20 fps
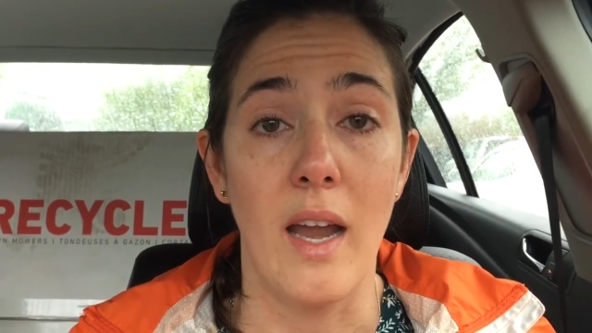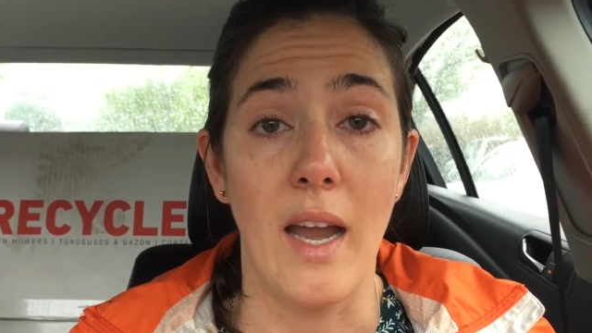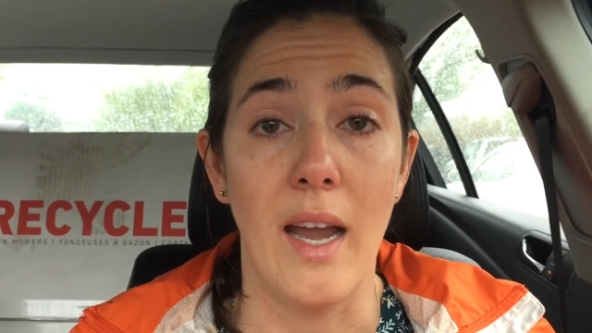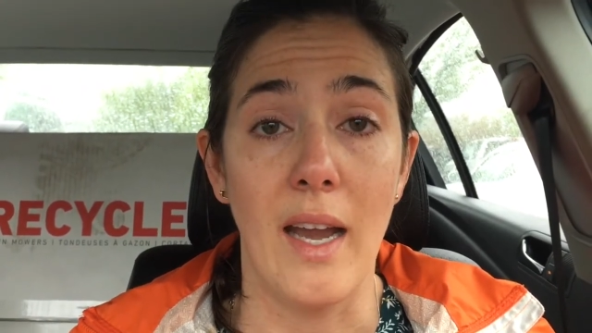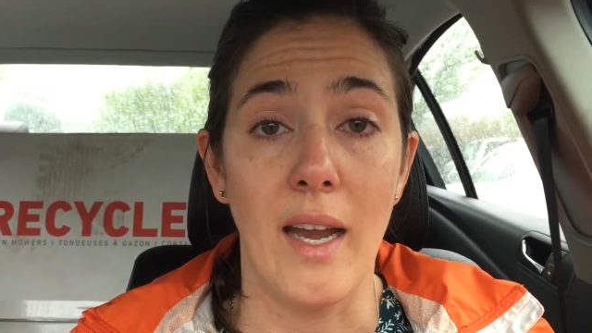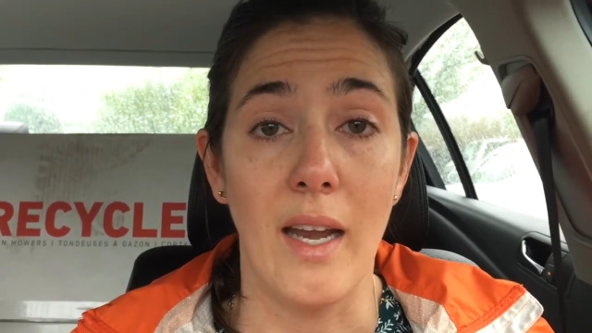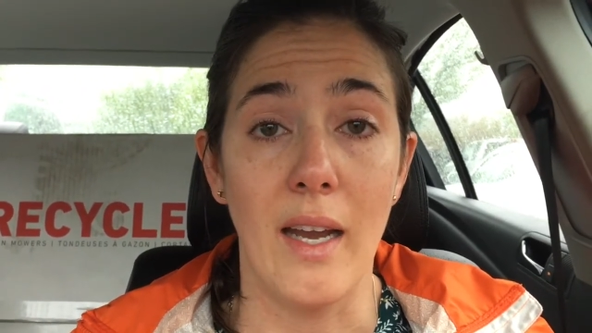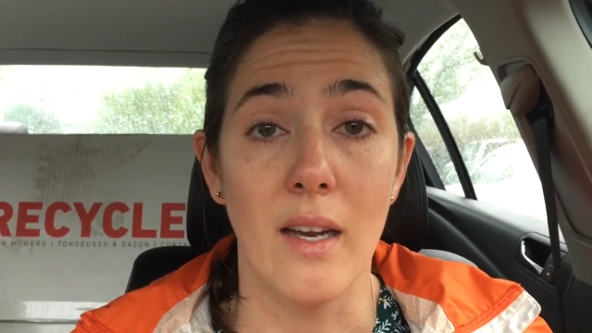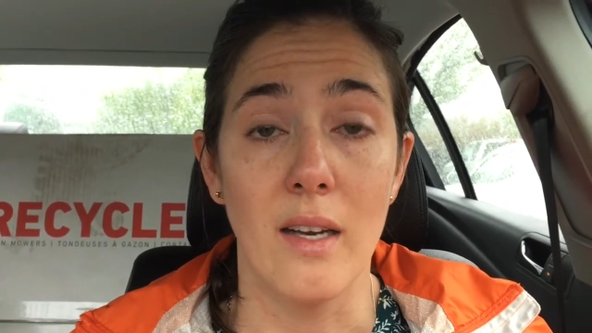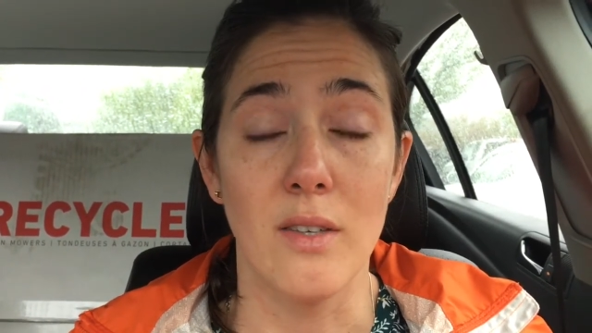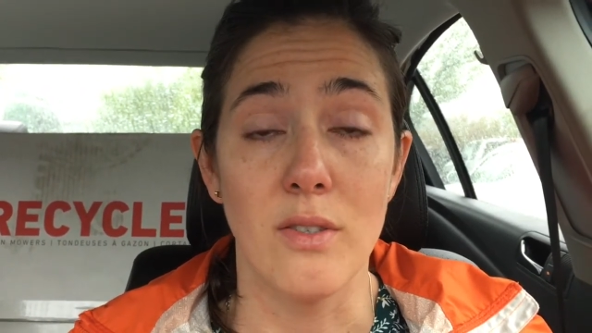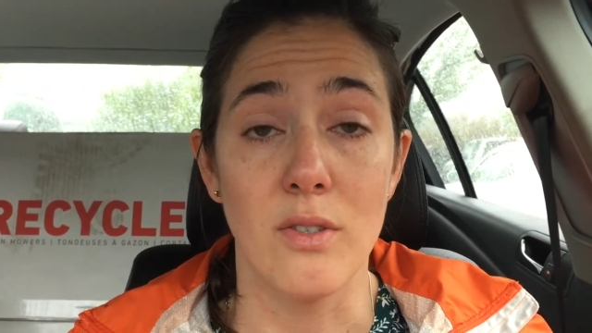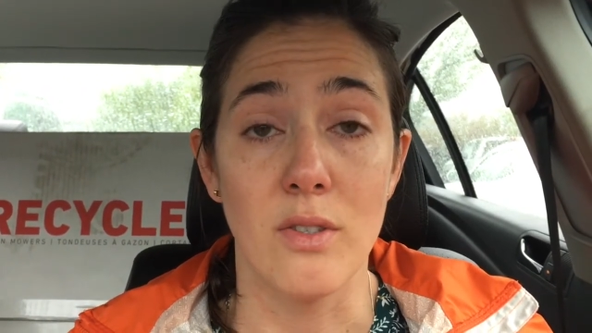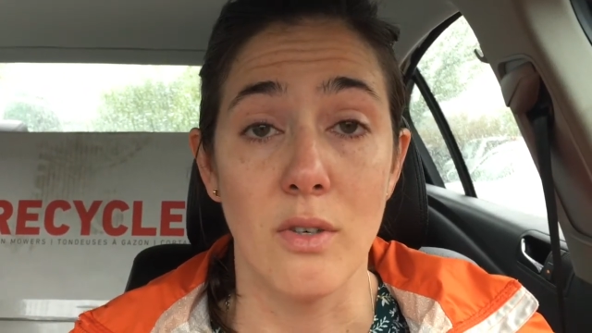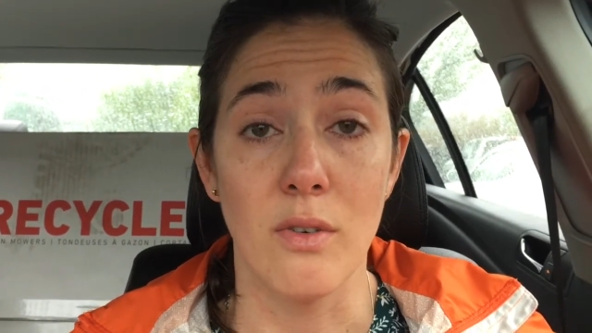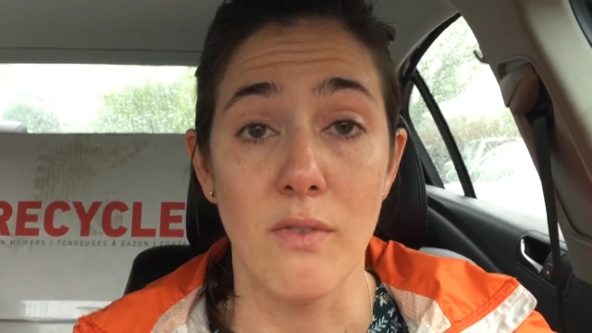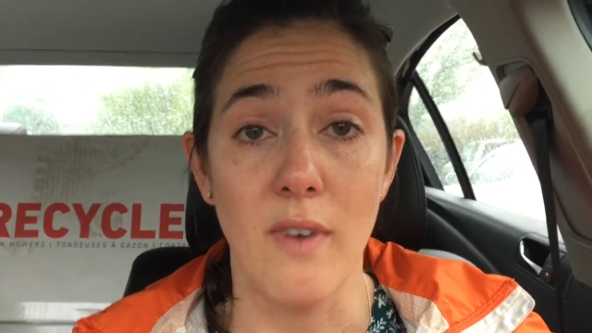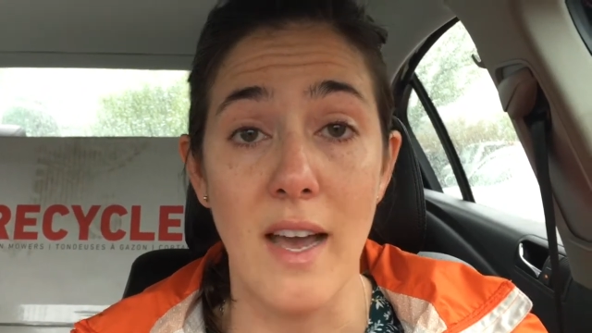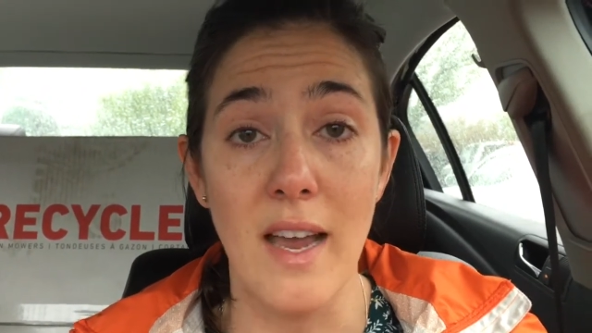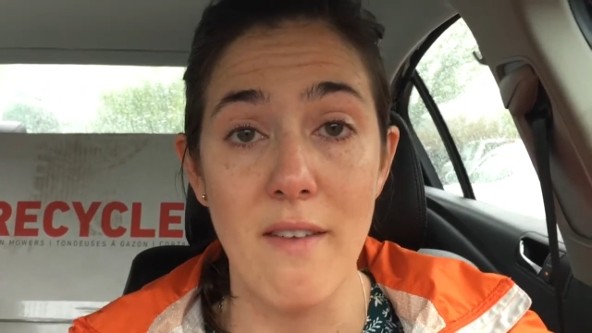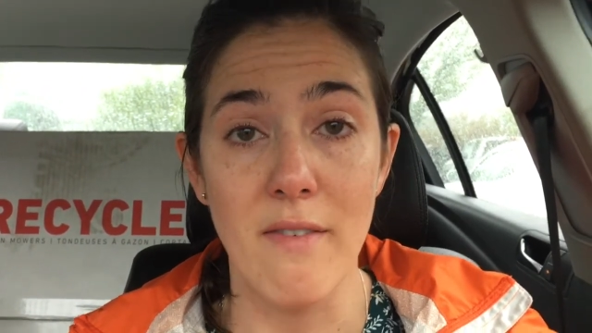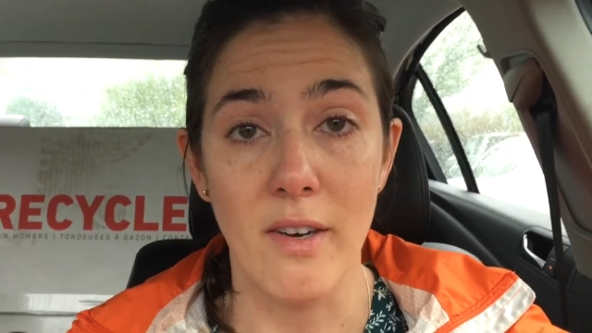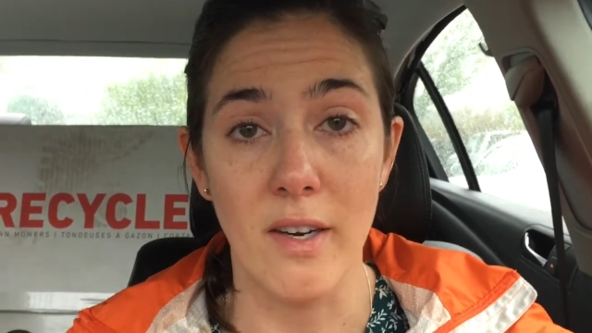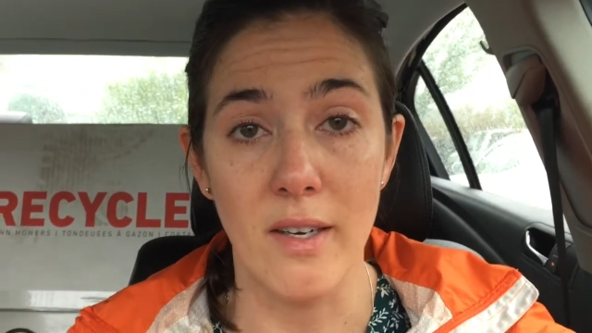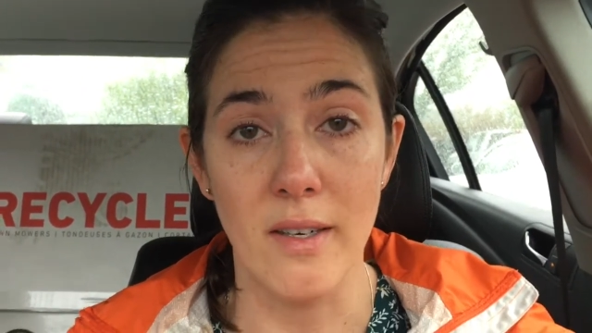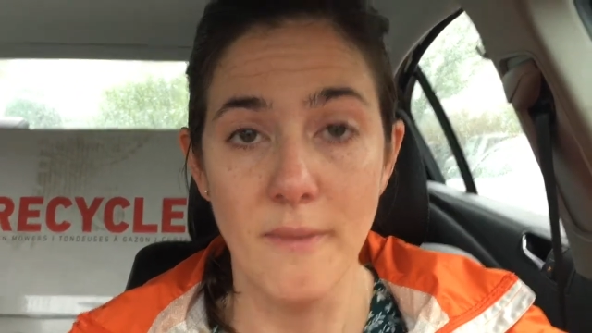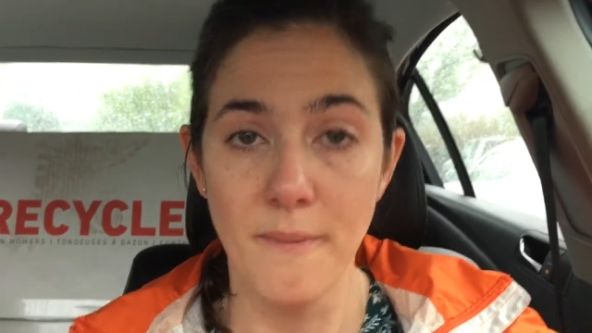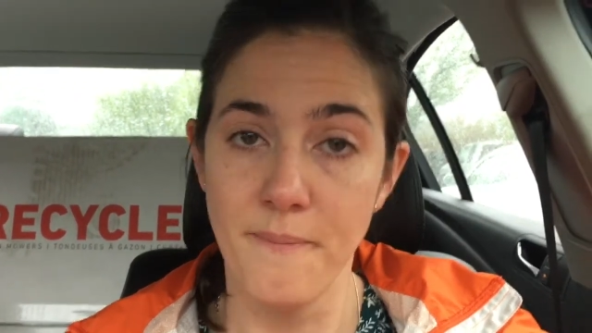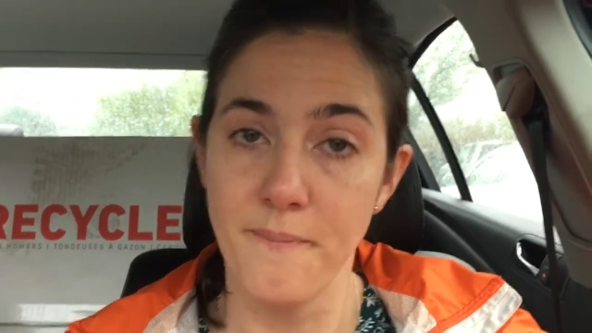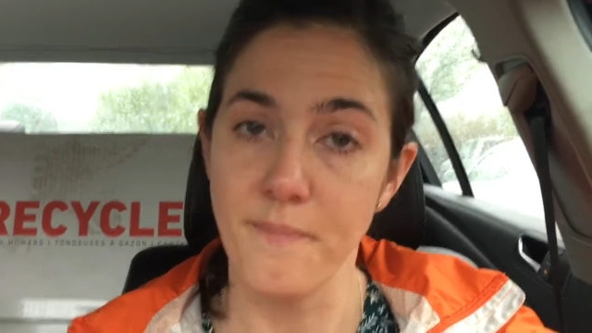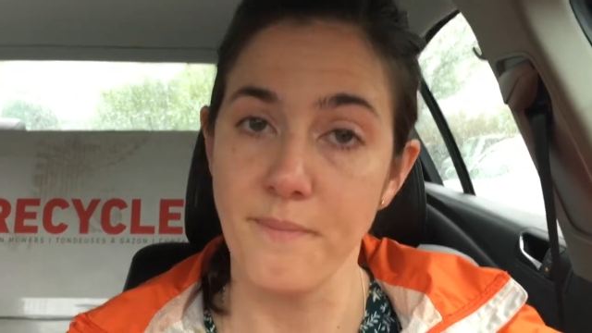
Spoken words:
a survivor